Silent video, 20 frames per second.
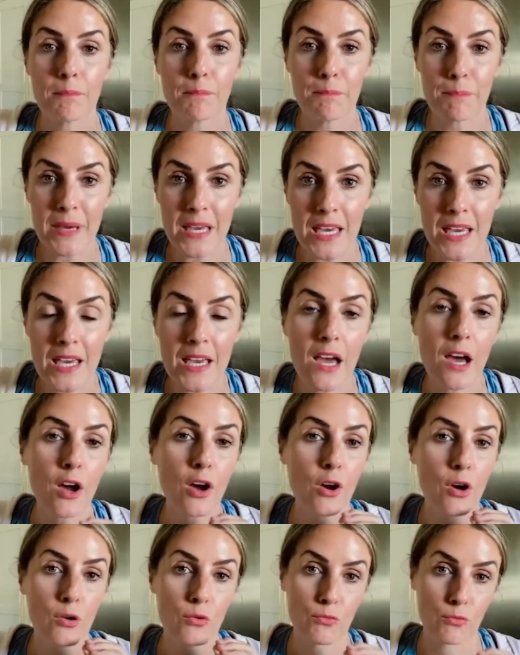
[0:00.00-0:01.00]
Be
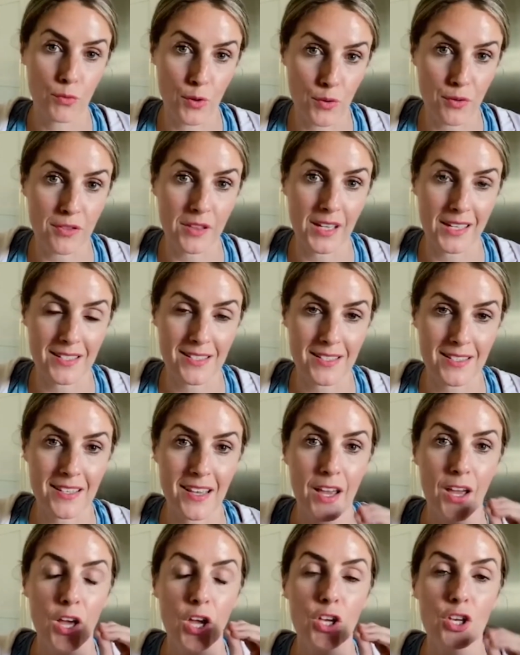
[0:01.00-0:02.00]
ruthless.
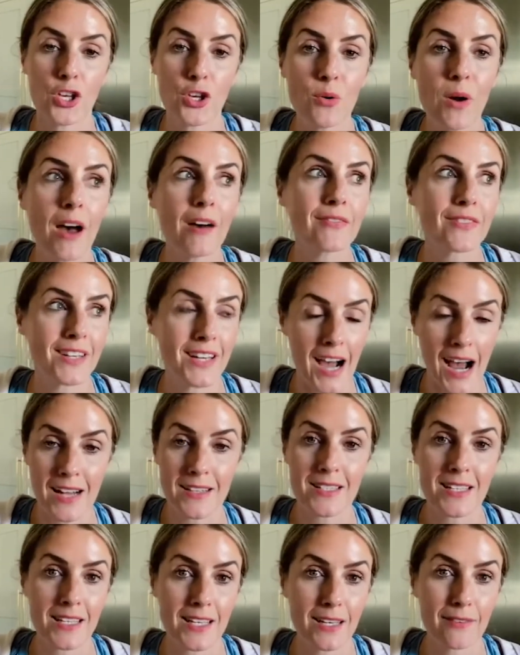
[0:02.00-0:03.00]
You have
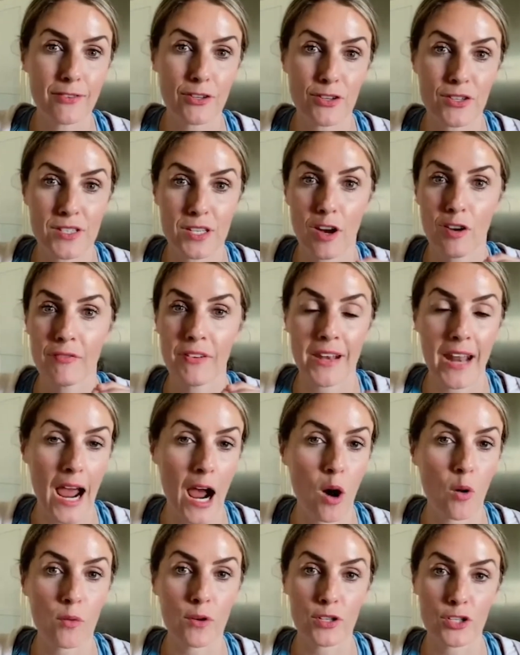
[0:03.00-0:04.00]
got to give yourself an
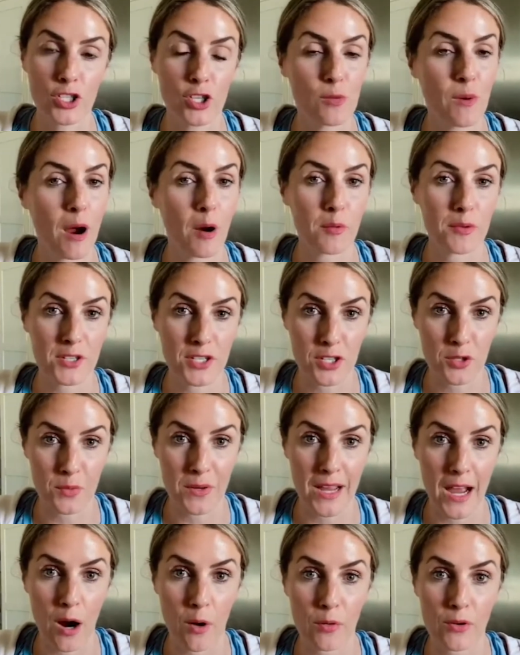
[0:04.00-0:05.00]
hour, 2 hours,
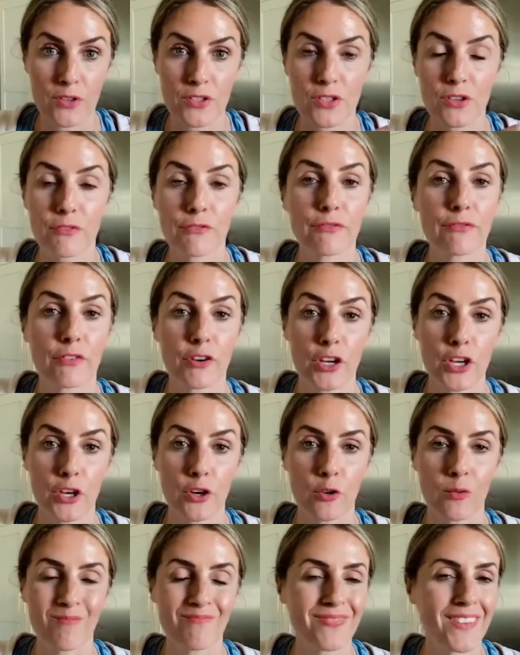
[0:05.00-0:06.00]
3 hours for
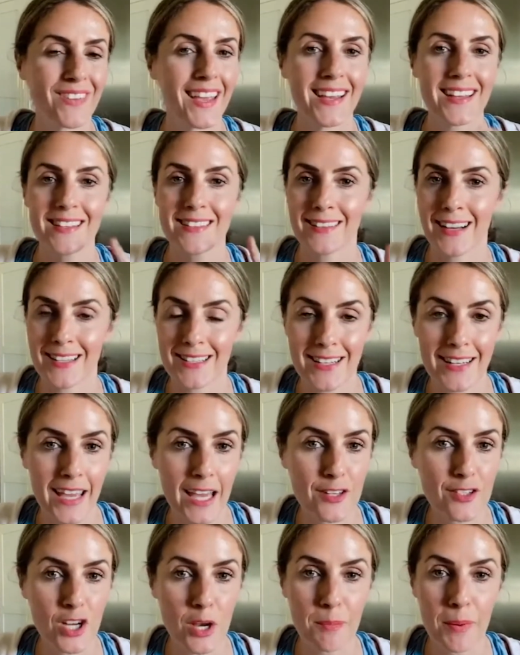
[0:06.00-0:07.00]
you. Not to
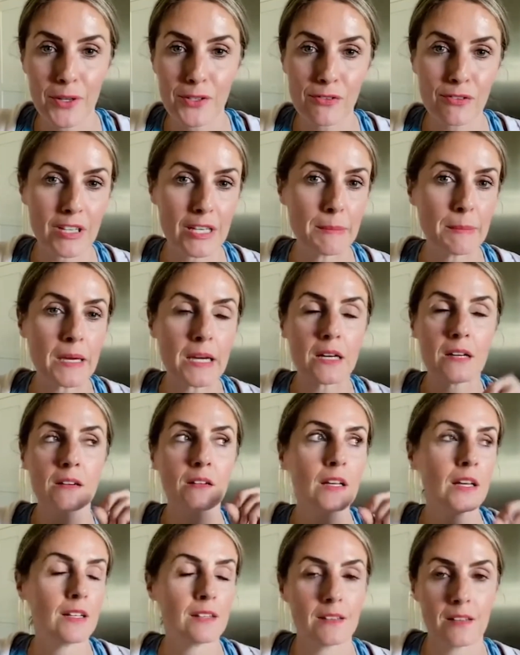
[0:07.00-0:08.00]
catch up on your
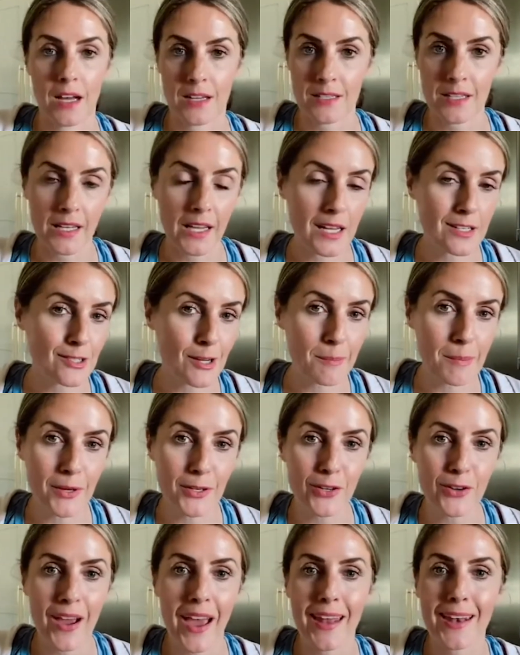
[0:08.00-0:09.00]
email, not to catch up on
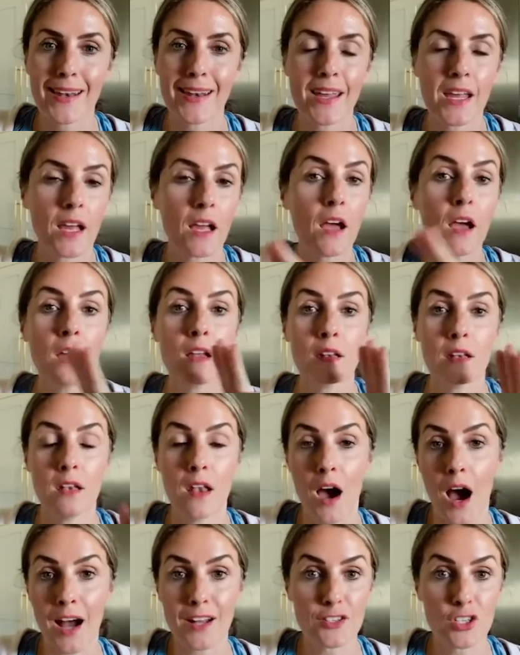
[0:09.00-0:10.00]
your editing,
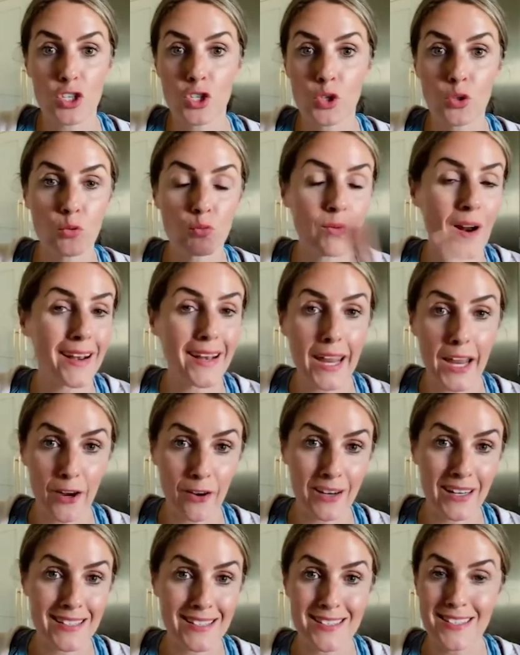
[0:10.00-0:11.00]
not to run
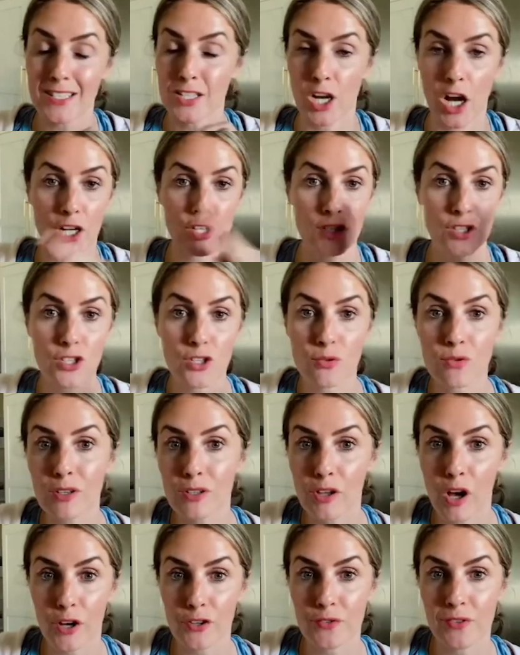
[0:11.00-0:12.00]
errands, not to do the
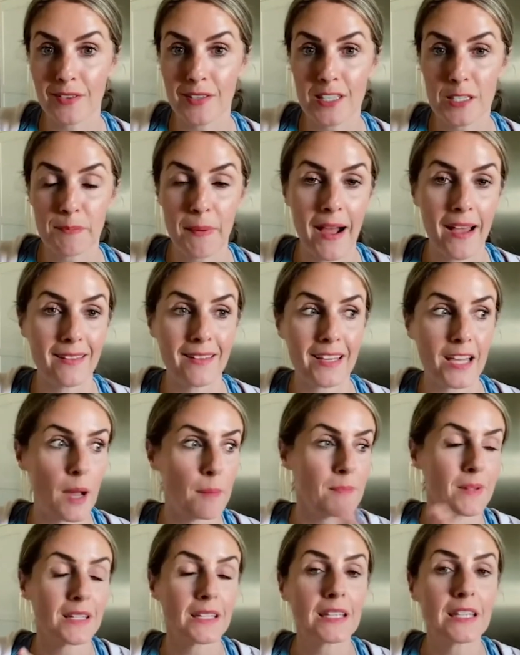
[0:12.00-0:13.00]
laundry that's piling up,
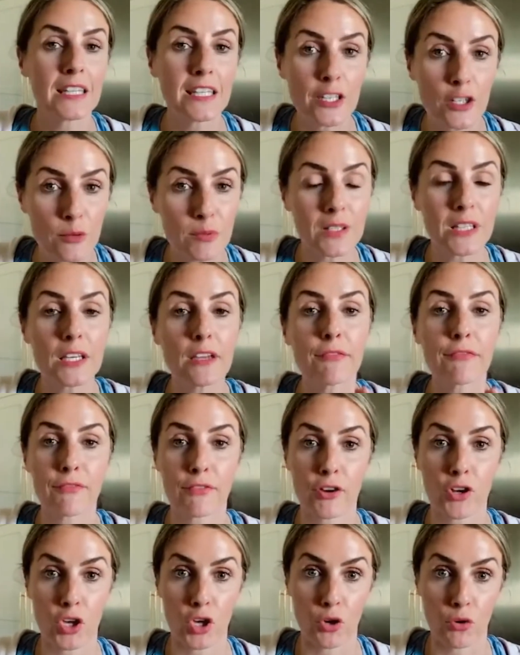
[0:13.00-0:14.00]
literally
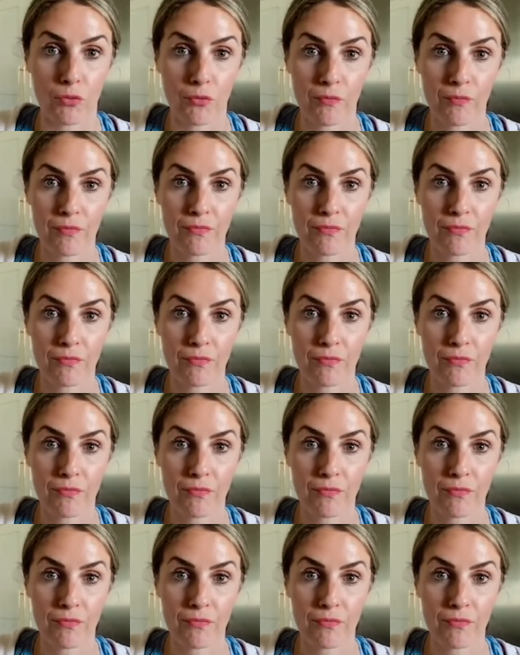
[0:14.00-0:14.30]
for you.